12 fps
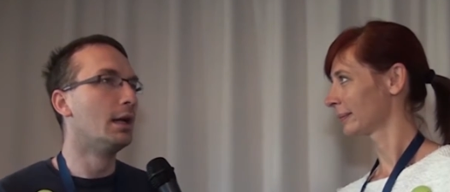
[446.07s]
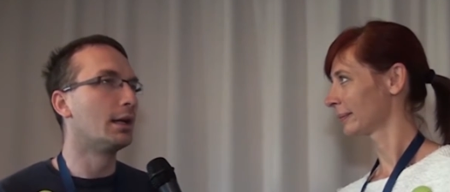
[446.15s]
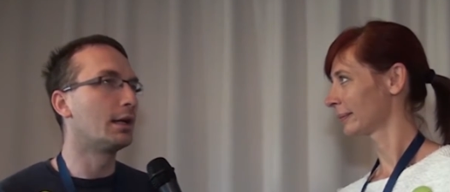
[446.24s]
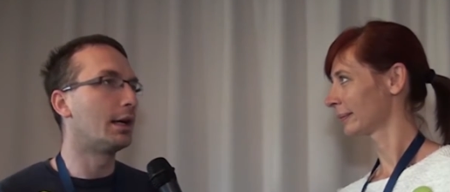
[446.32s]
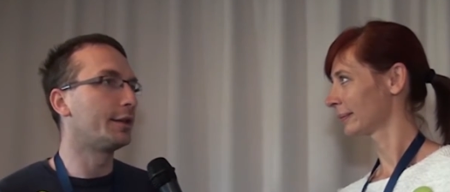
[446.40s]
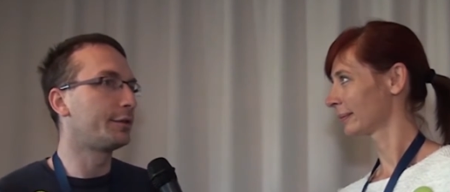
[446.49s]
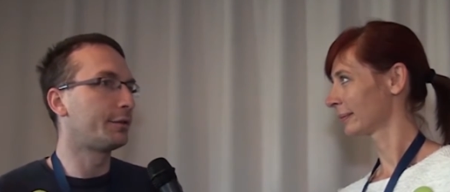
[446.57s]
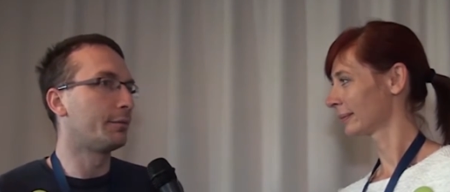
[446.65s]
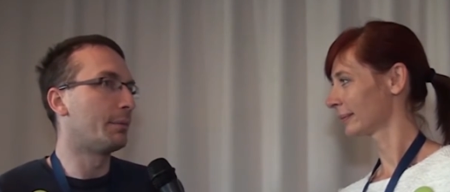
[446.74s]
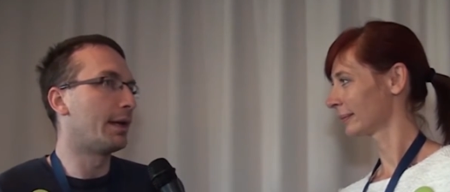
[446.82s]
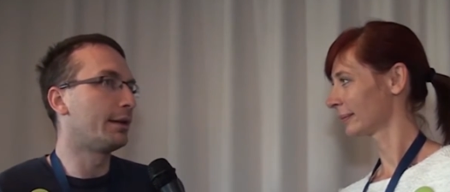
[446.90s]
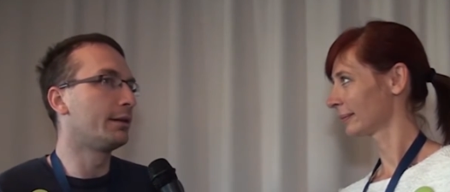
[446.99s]
Speaker 1: guys
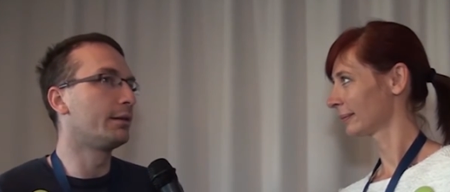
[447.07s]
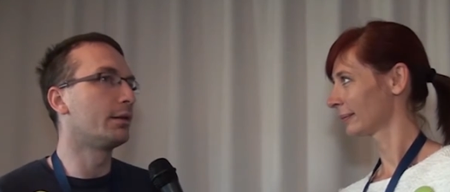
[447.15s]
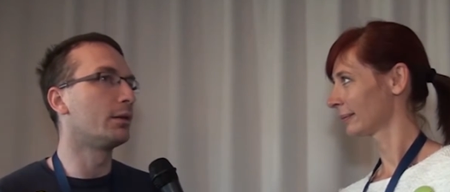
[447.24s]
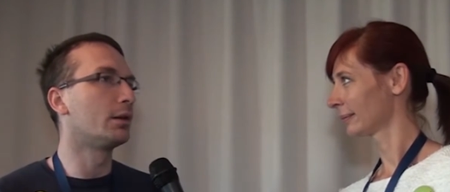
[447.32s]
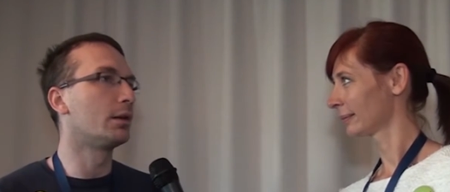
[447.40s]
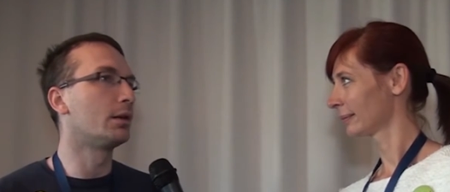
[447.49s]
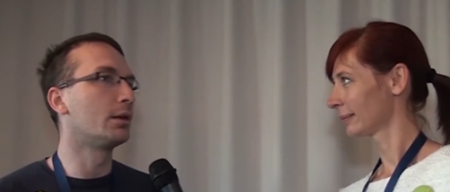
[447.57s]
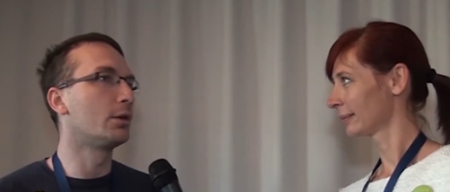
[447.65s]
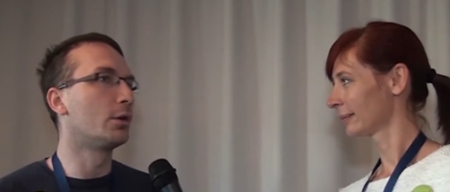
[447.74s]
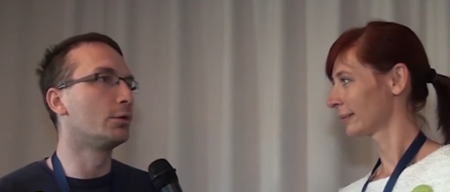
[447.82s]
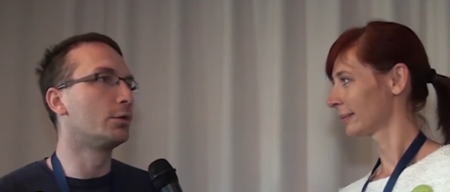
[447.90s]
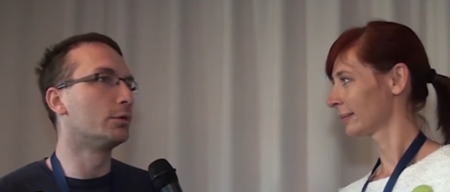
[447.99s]
men uh,
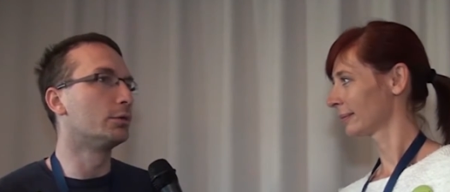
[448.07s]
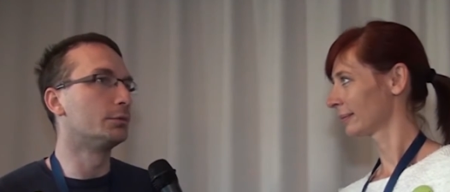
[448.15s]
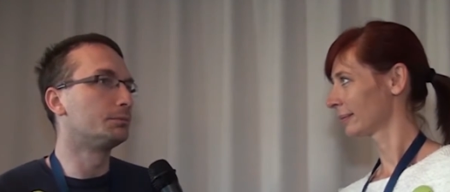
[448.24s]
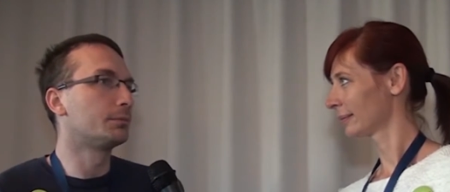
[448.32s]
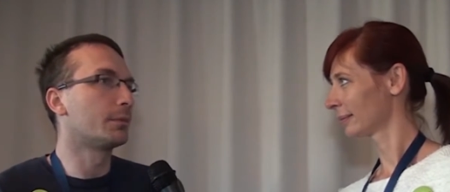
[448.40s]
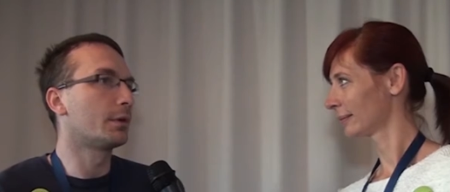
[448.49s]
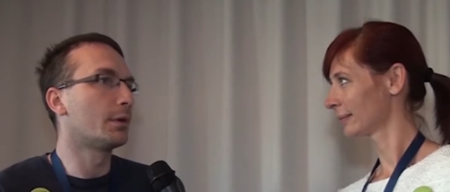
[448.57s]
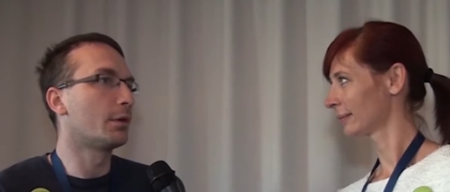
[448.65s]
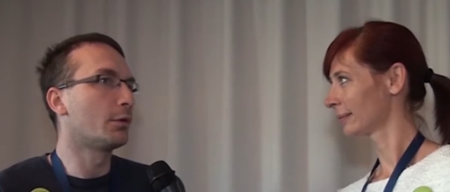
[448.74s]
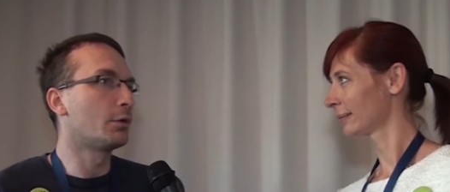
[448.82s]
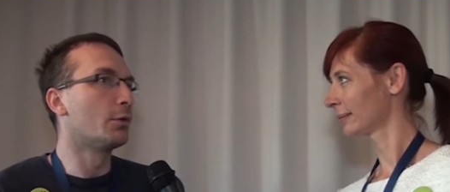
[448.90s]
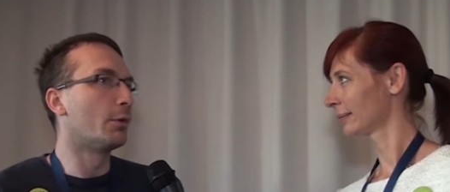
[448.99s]
go to
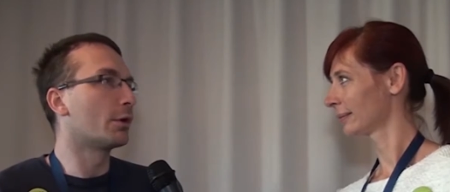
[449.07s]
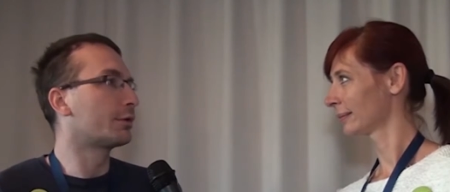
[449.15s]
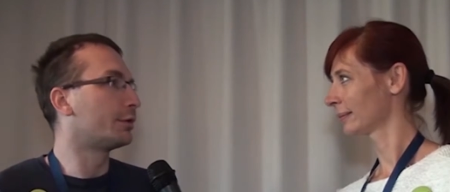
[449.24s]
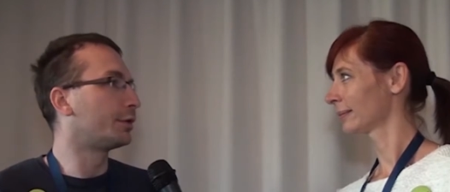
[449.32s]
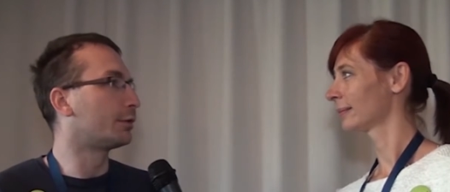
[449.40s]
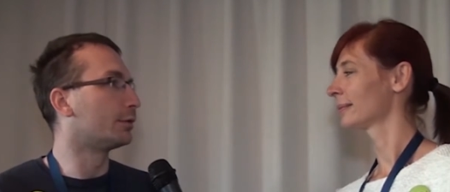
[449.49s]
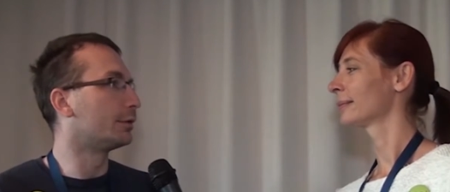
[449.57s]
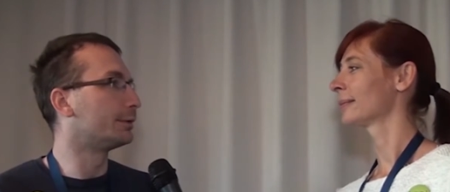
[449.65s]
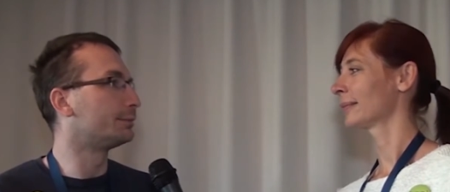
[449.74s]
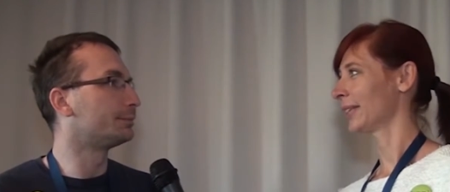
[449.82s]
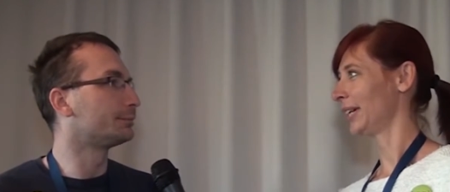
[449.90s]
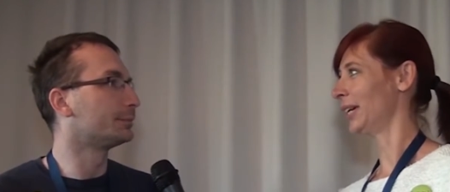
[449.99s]
to walk to school
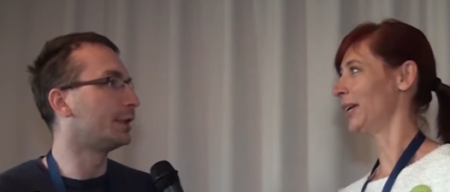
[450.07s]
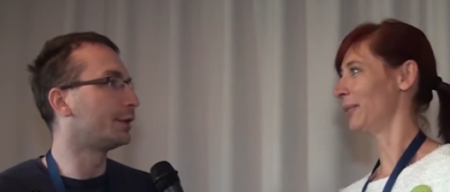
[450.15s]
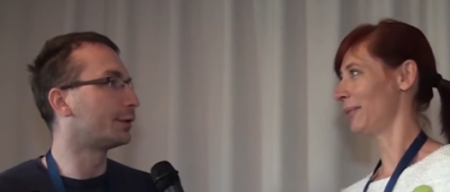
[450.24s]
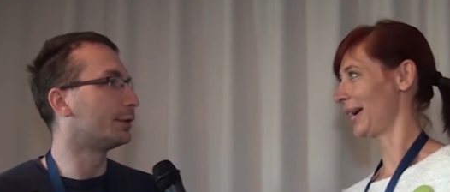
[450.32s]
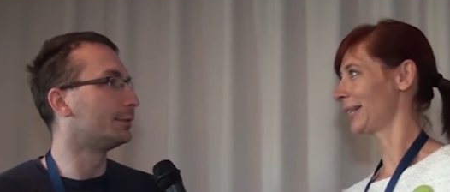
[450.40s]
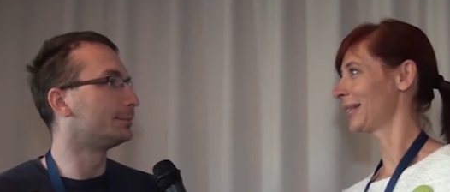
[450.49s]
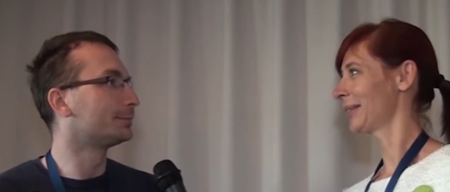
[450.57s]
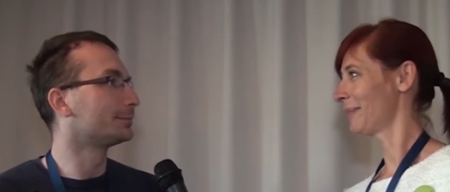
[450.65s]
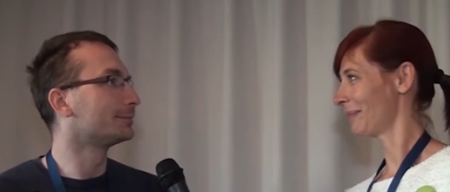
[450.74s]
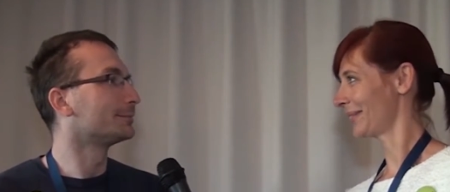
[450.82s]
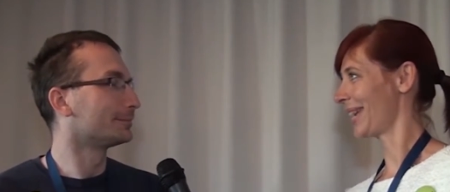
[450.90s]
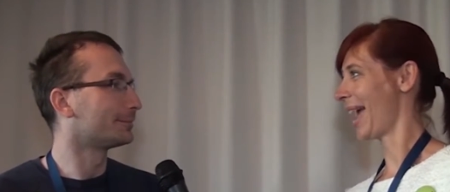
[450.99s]
in school.
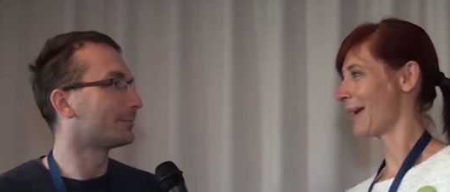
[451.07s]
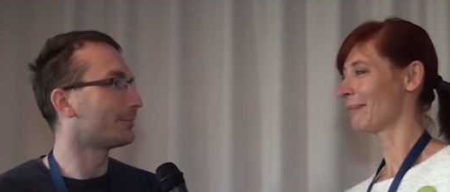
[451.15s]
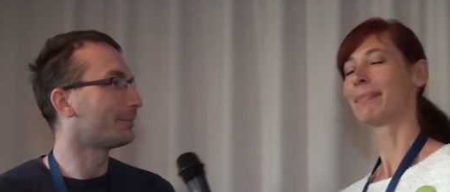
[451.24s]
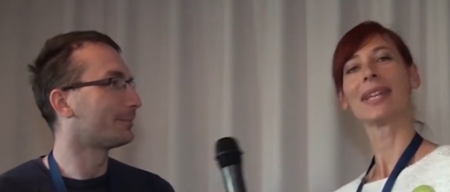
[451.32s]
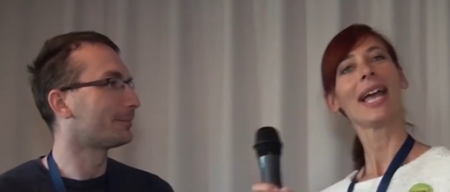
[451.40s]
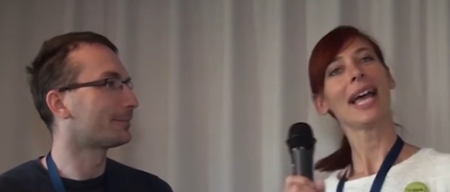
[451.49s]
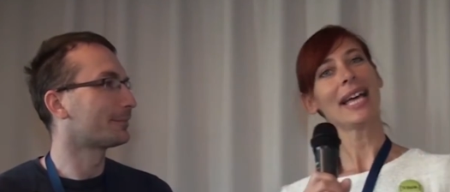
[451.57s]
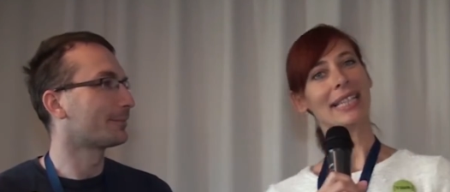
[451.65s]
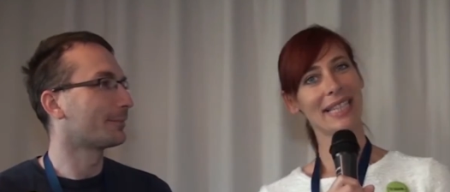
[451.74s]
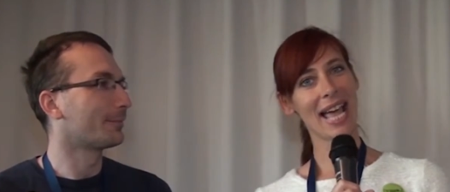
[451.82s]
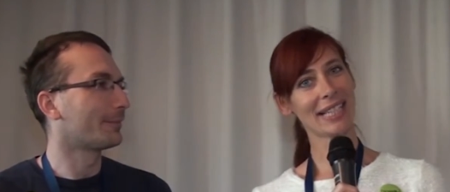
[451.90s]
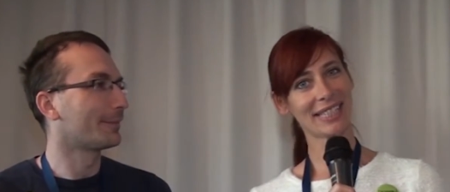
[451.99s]

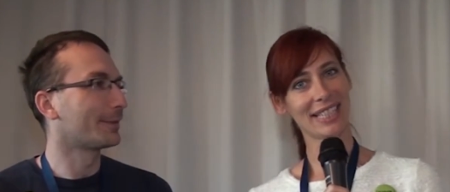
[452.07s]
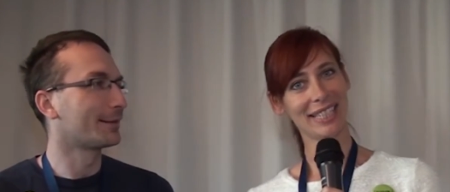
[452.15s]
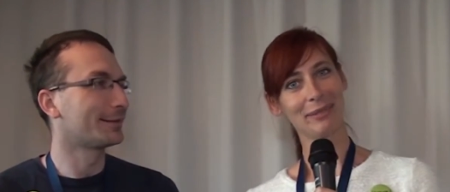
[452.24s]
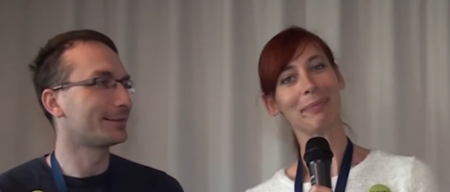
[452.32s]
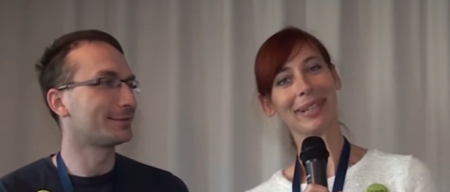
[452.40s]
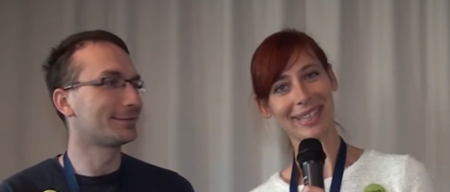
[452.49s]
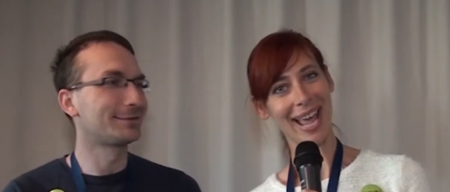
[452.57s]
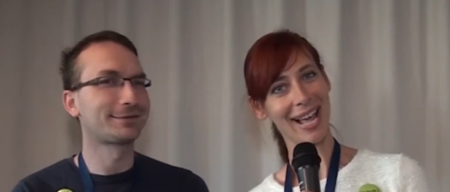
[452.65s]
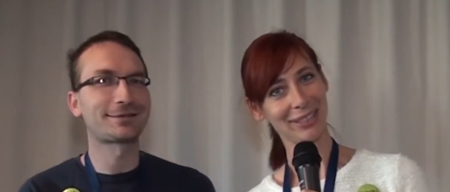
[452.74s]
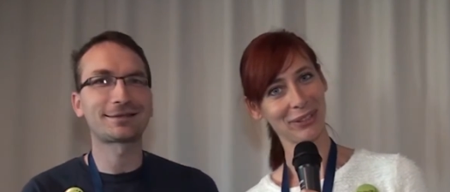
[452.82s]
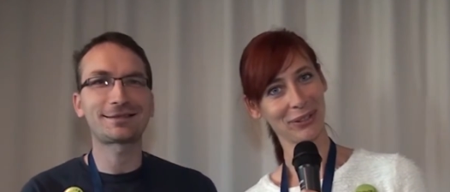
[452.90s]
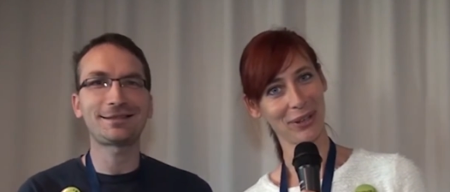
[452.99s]
Yeah.
Speaker 2: That's it,
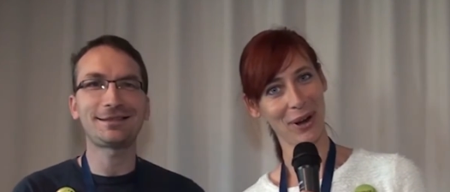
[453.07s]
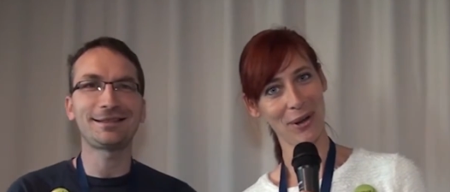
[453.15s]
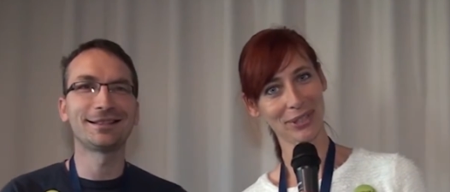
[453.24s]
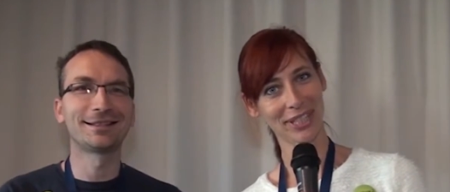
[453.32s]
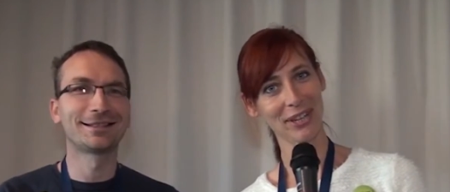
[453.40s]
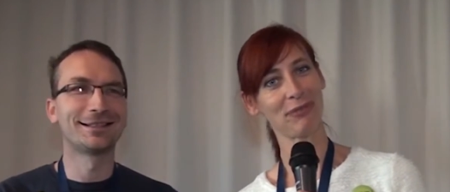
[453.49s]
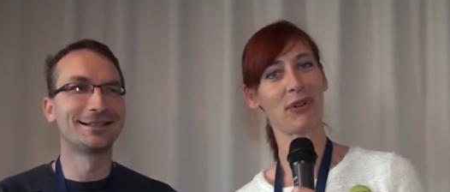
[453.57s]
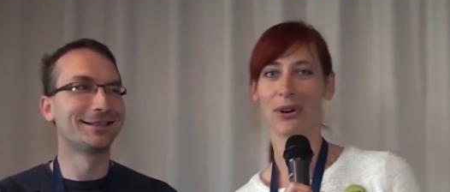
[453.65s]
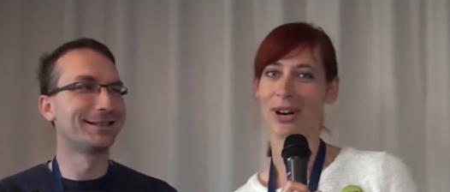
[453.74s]
Mateja Todorowski for